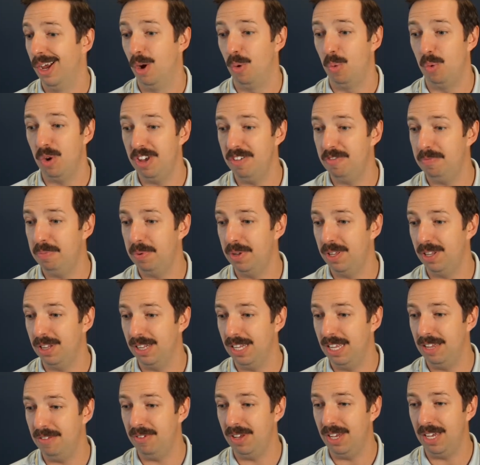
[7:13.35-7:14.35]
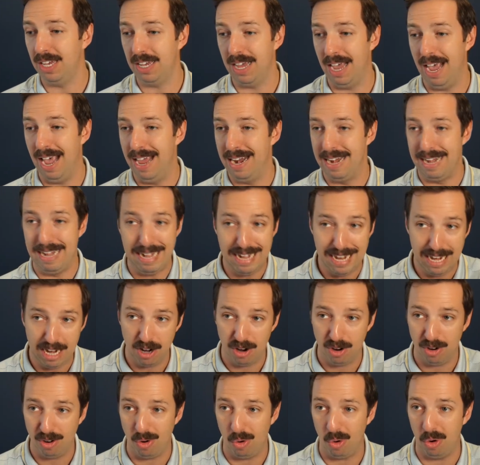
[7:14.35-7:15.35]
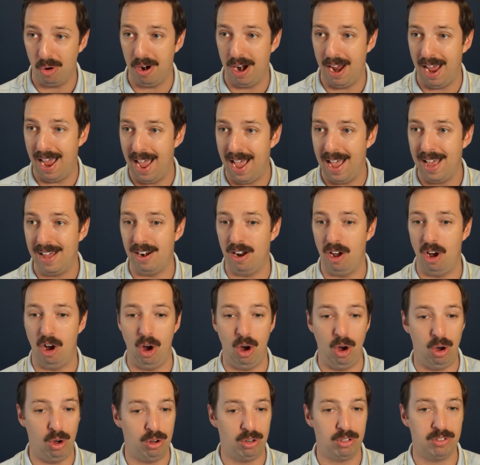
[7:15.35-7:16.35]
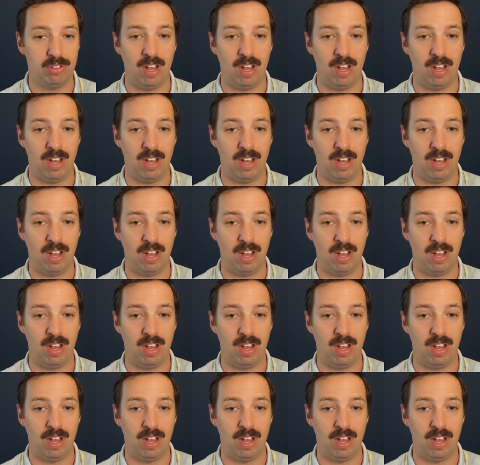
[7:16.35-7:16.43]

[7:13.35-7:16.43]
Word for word: we've been living near or at all